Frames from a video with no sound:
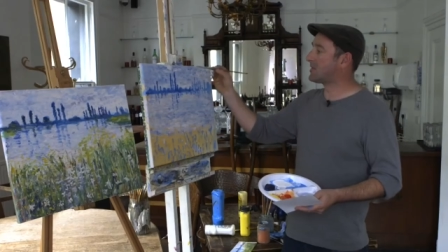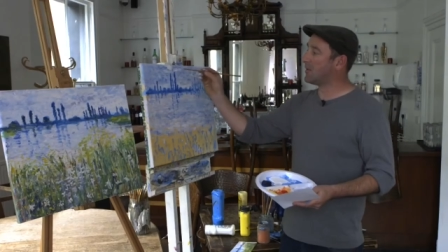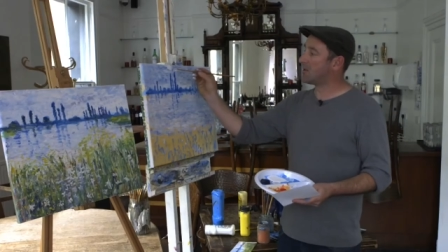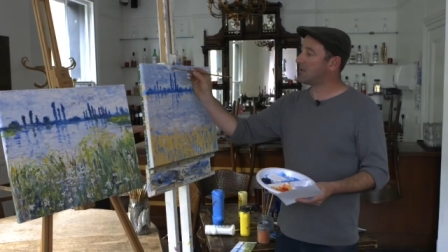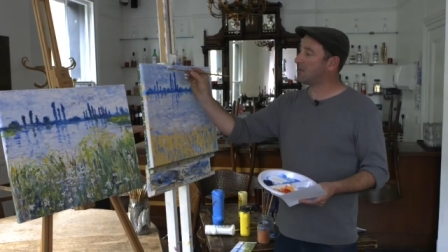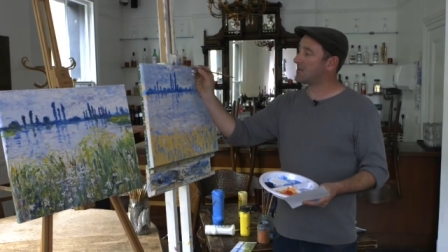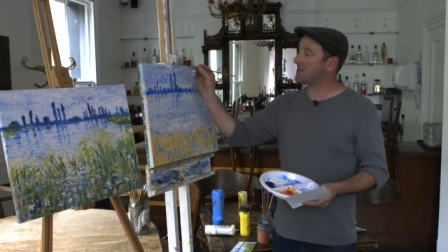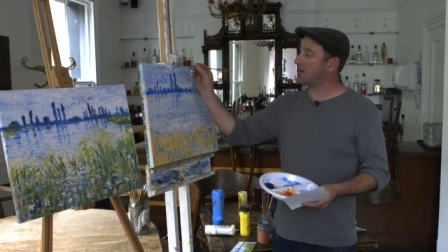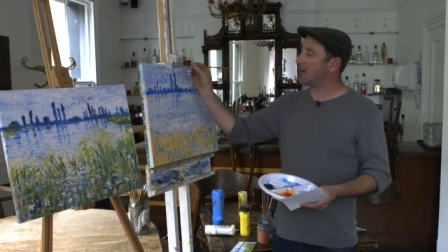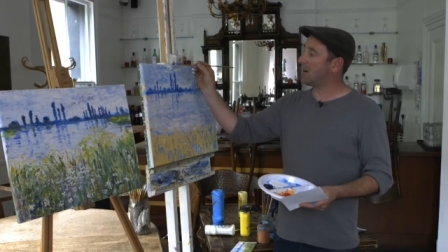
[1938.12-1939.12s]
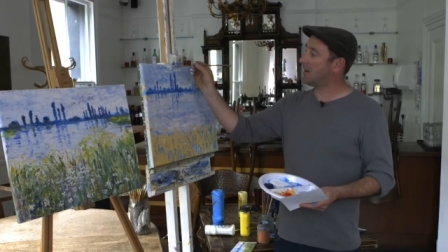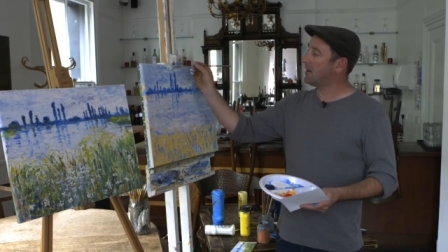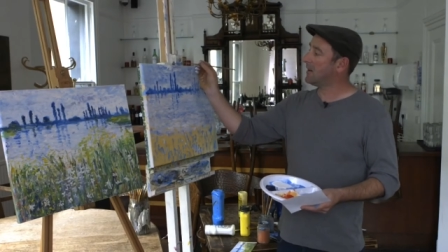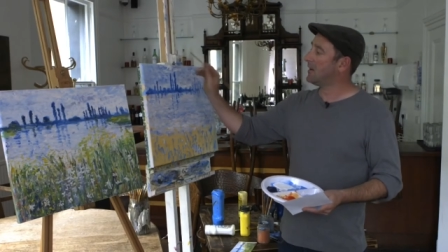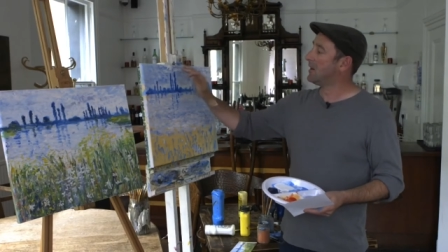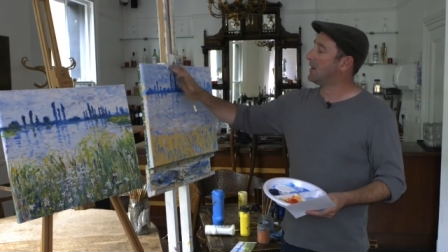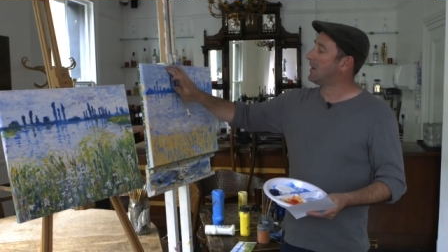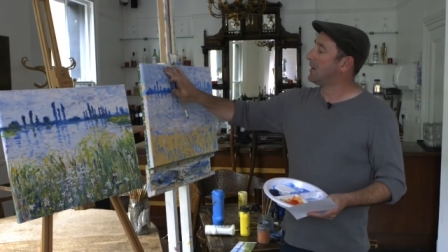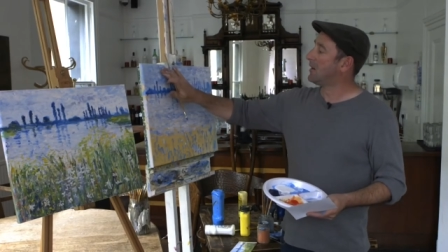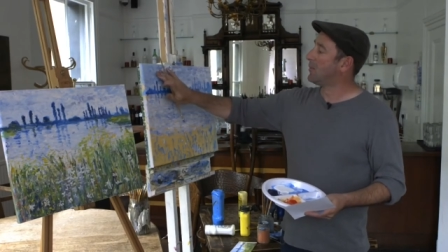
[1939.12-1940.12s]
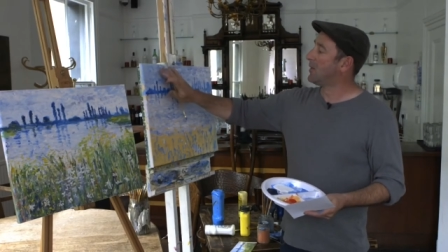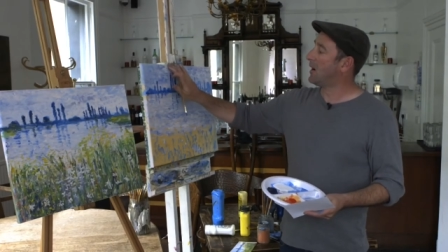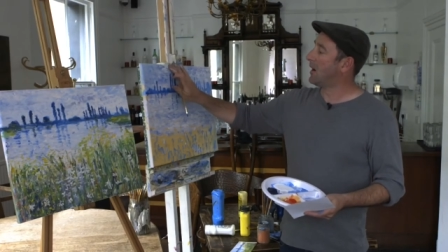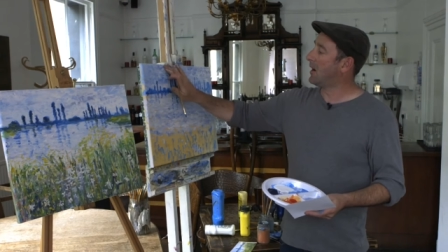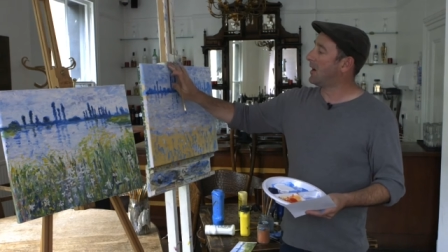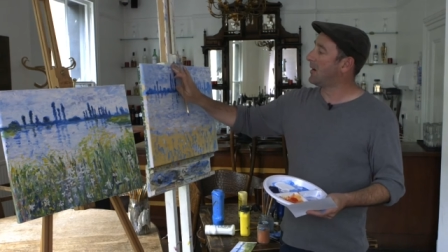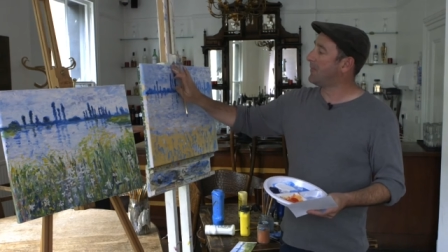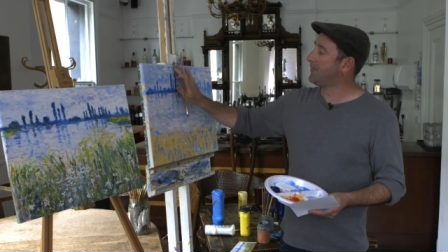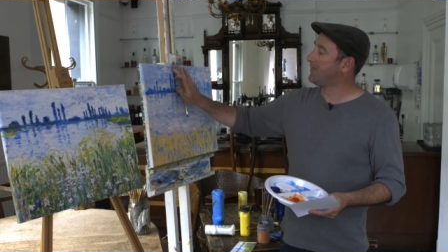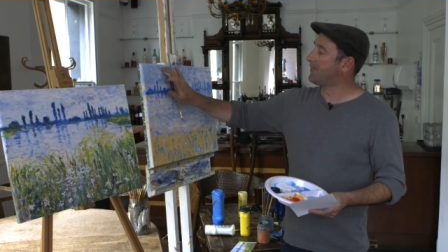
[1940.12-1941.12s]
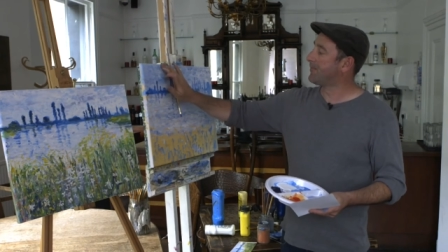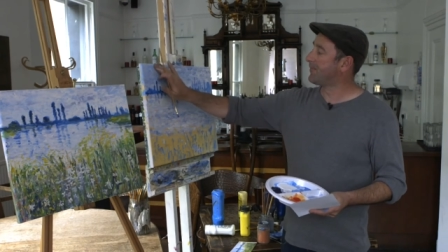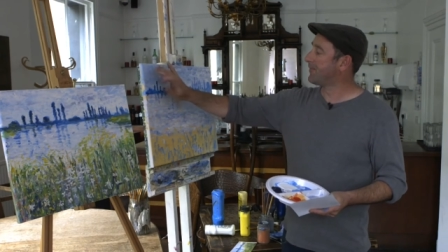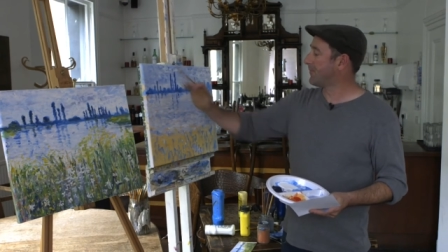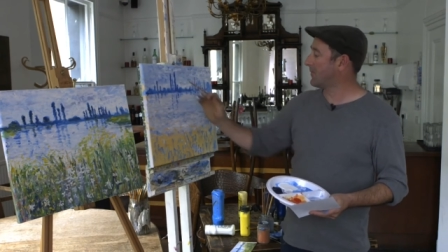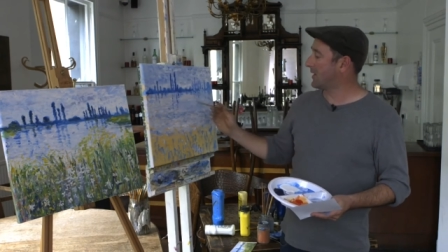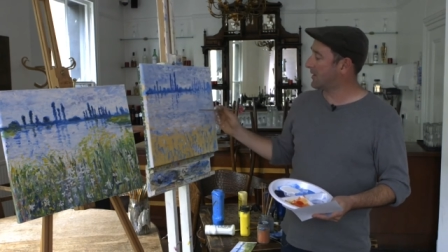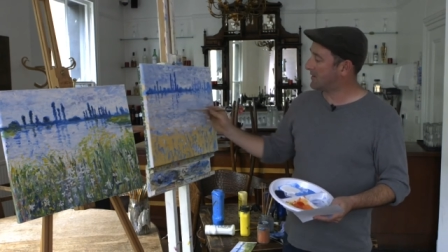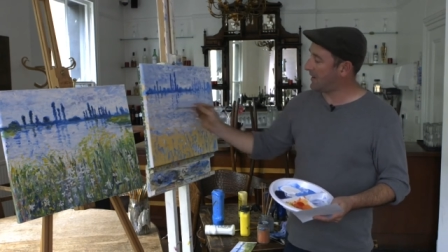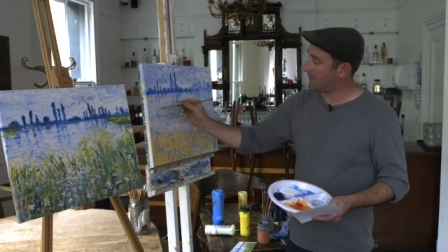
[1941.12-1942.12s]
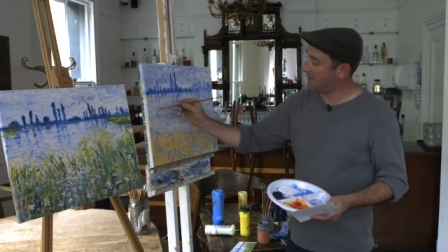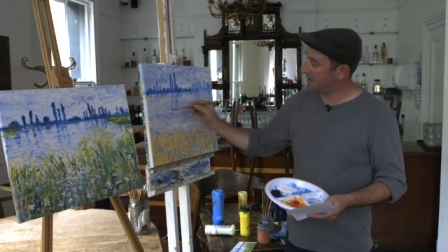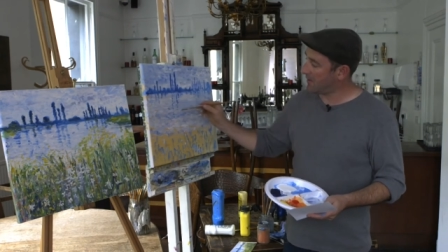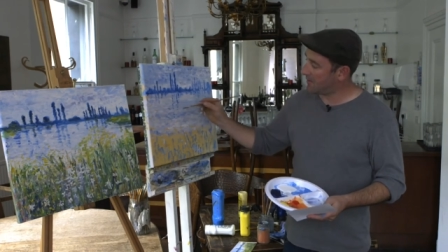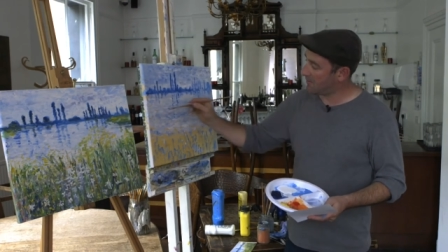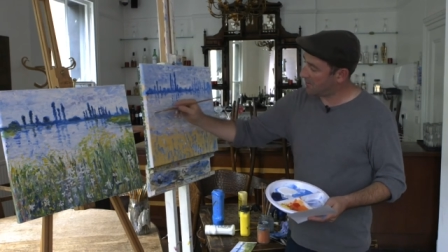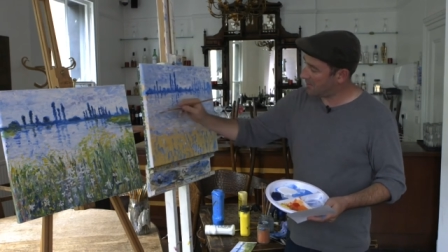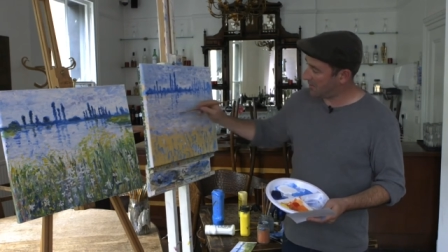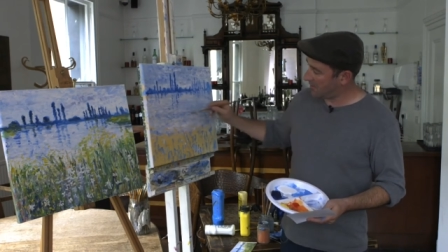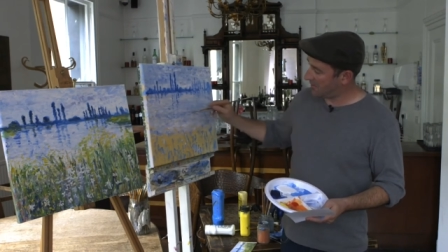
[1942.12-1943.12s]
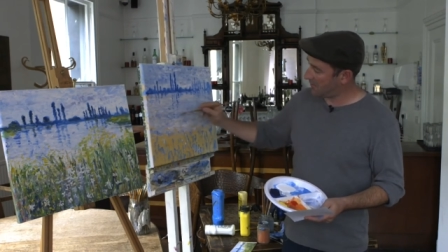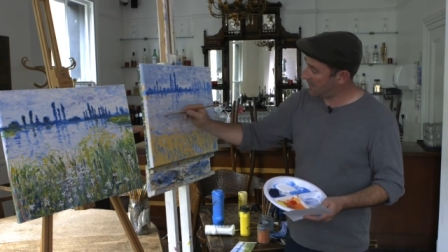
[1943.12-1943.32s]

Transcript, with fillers: so much in the sky, but um, definitely on the, on the